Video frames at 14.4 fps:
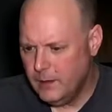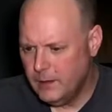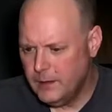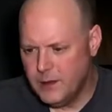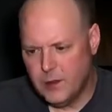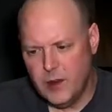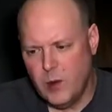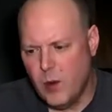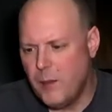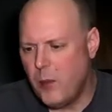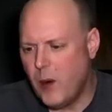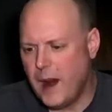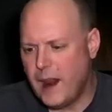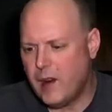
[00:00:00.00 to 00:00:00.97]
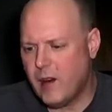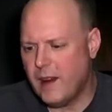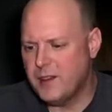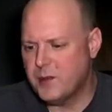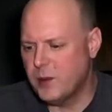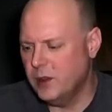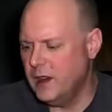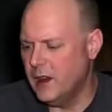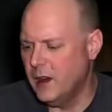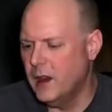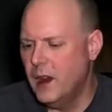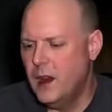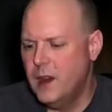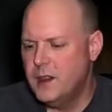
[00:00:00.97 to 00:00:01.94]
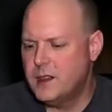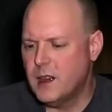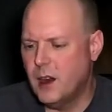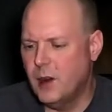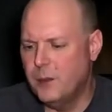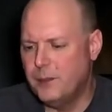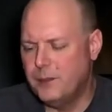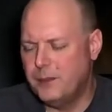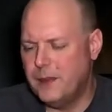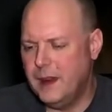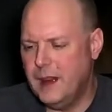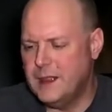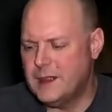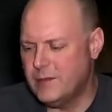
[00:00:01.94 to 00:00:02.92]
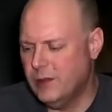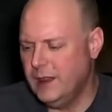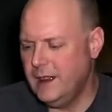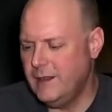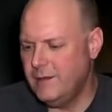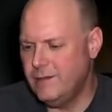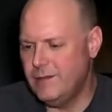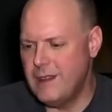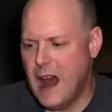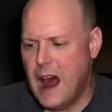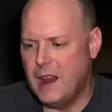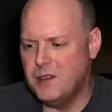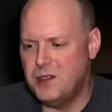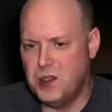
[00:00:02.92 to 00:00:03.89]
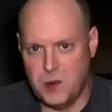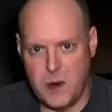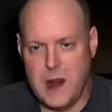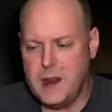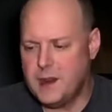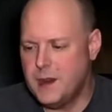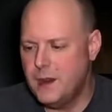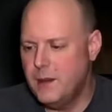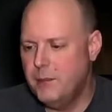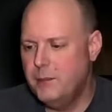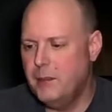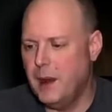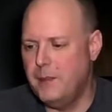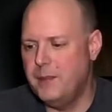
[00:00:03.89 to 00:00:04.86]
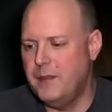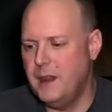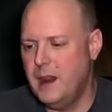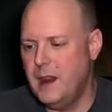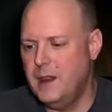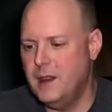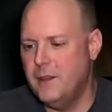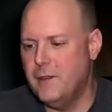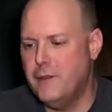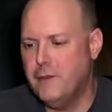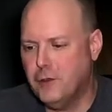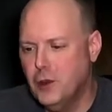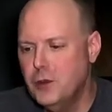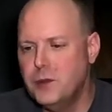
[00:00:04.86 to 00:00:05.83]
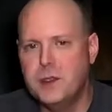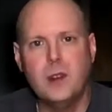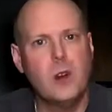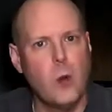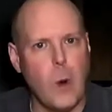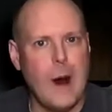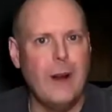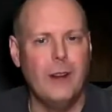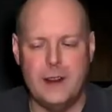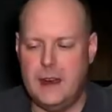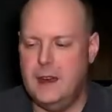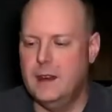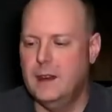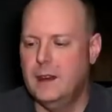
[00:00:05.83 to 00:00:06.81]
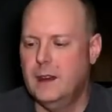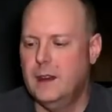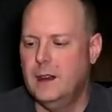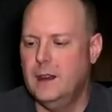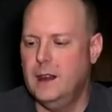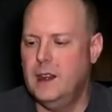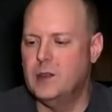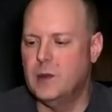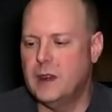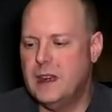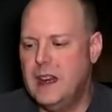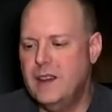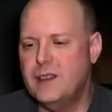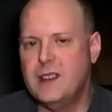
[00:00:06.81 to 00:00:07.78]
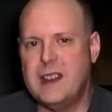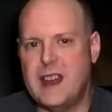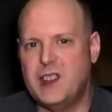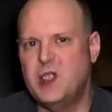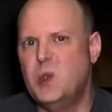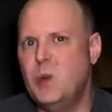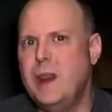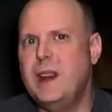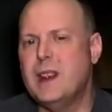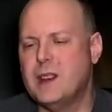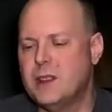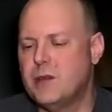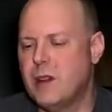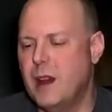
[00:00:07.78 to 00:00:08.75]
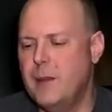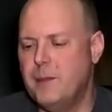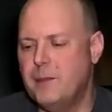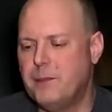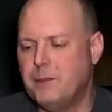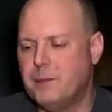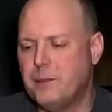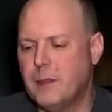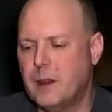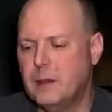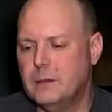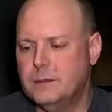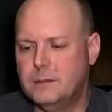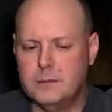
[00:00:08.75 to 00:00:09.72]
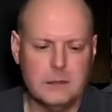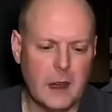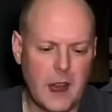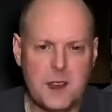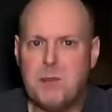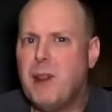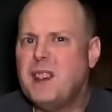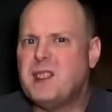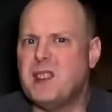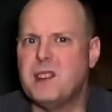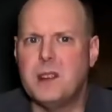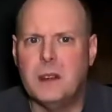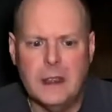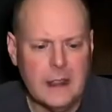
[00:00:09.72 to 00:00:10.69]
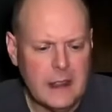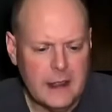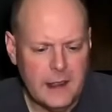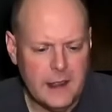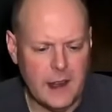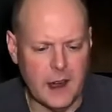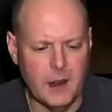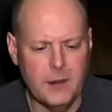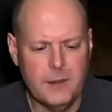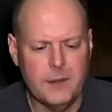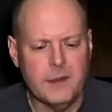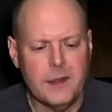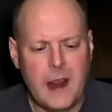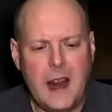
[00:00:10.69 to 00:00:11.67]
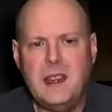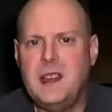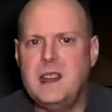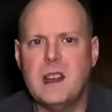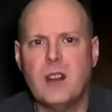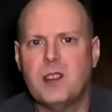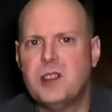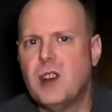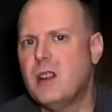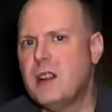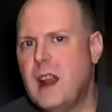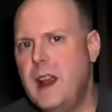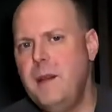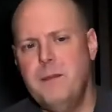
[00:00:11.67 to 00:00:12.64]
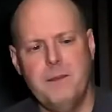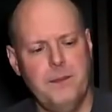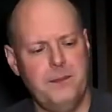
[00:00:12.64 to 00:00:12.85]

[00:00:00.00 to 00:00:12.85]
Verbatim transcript: It's only 1.8 grams per liter, so it's really not sweet, but the fruit quality is what gives it that sweetness, right? It's pleasant, you know. $18 Chardonnay.